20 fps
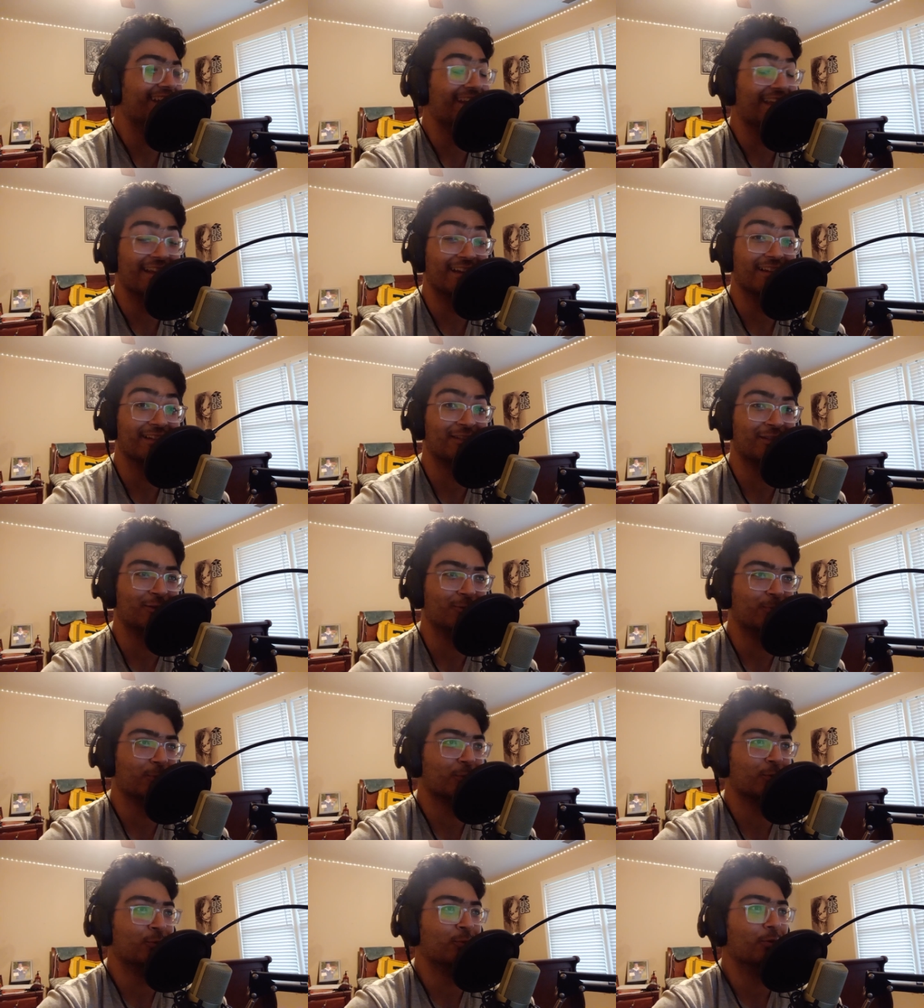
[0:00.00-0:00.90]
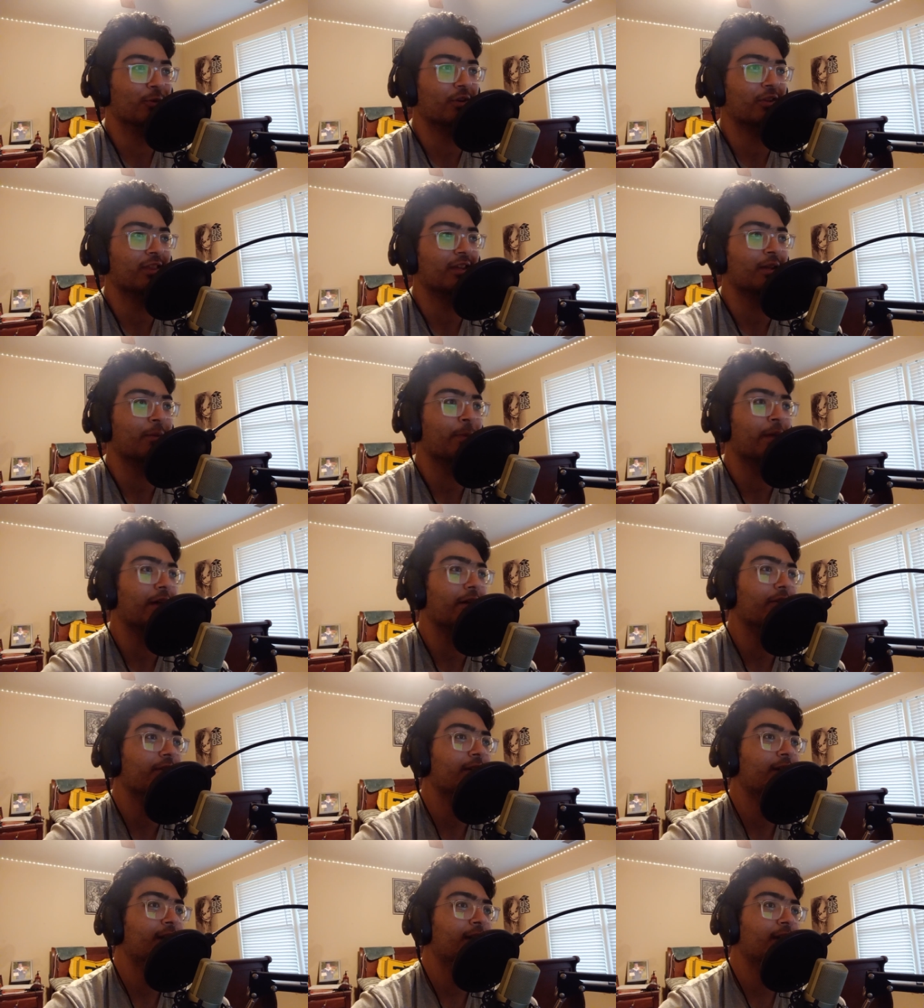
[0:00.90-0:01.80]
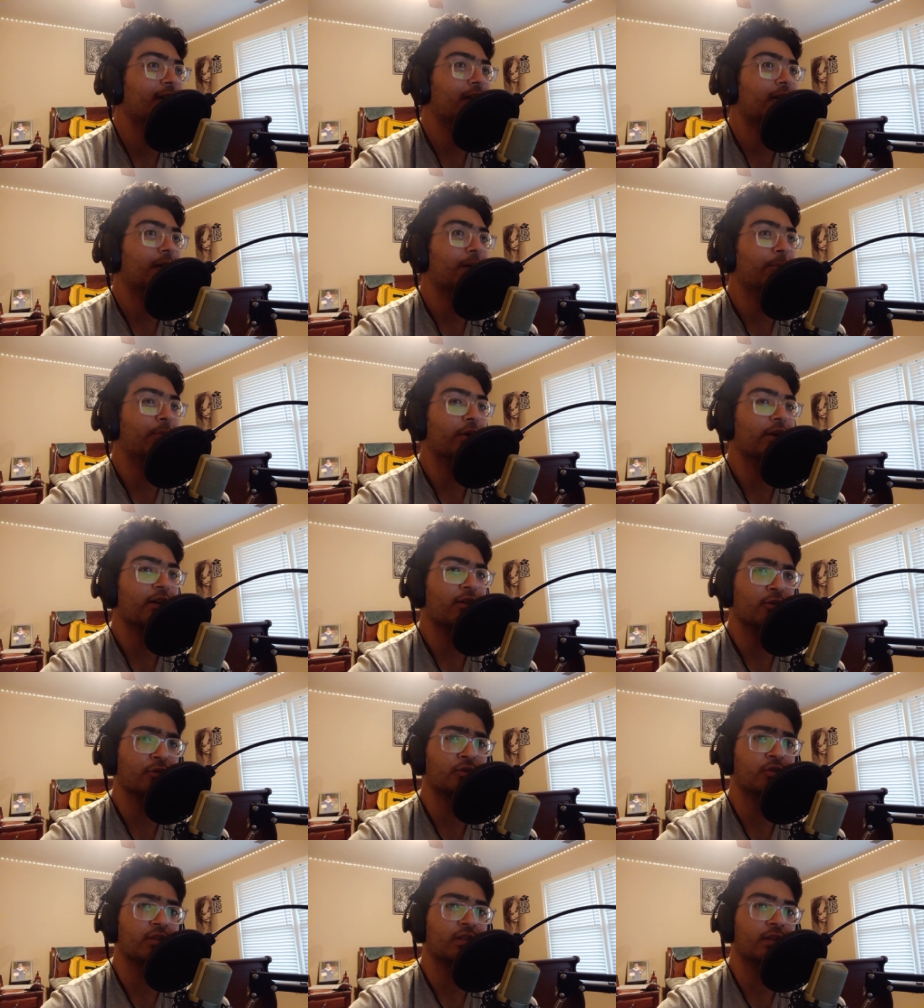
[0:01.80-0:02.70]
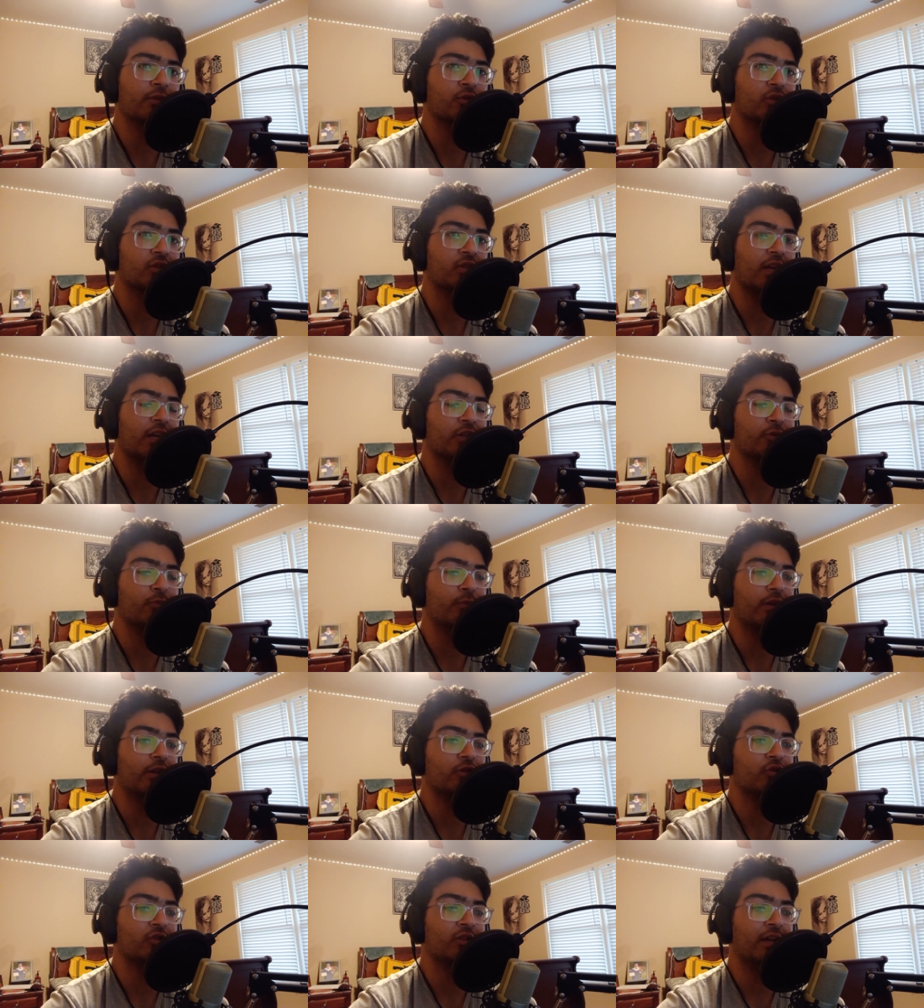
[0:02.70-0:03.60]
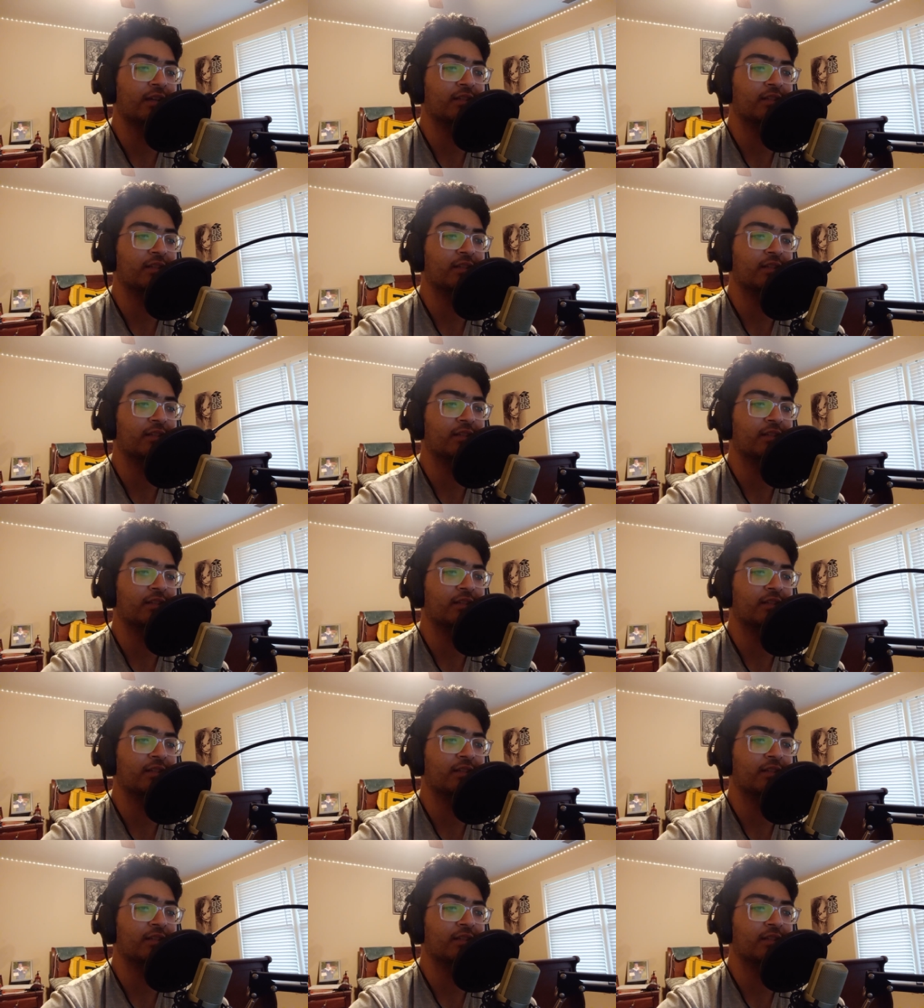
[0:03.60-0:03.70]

And it is super cool to think about. But it also gives us an explanation